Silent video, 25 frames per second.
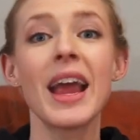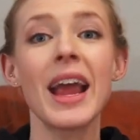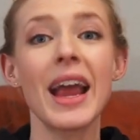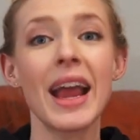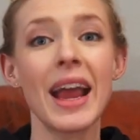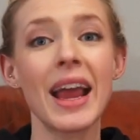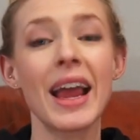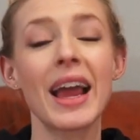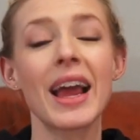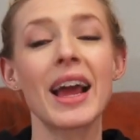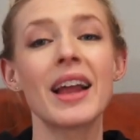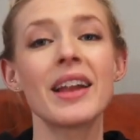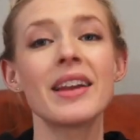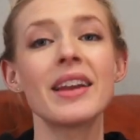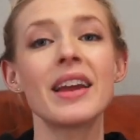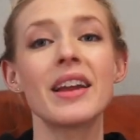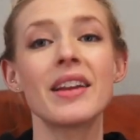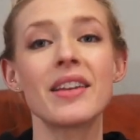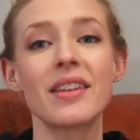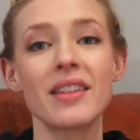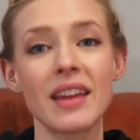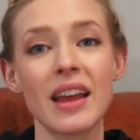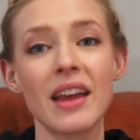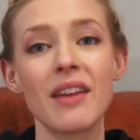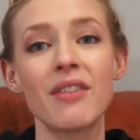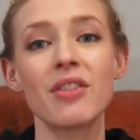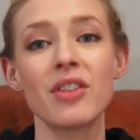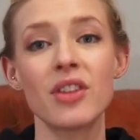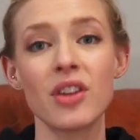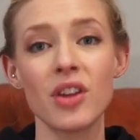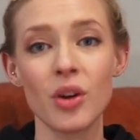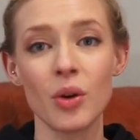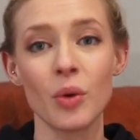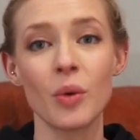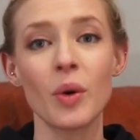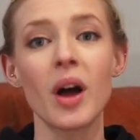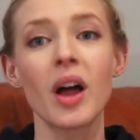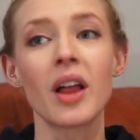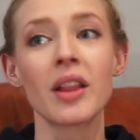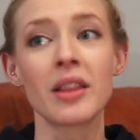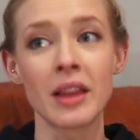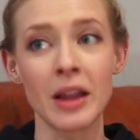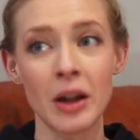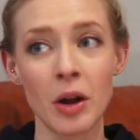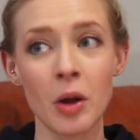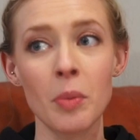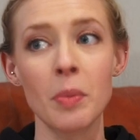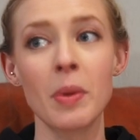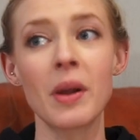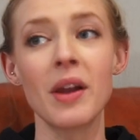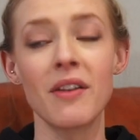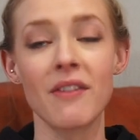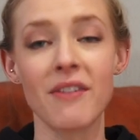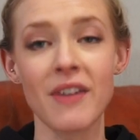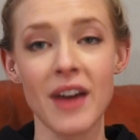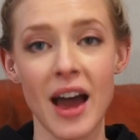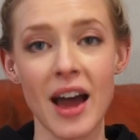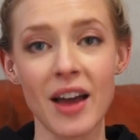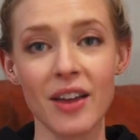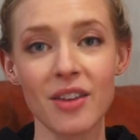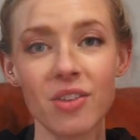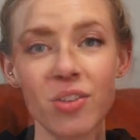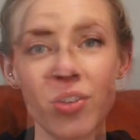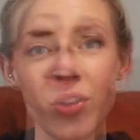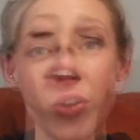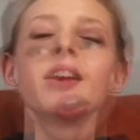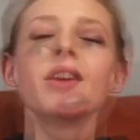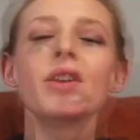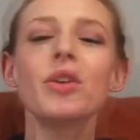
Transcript: and it saves you a little bit of hassle.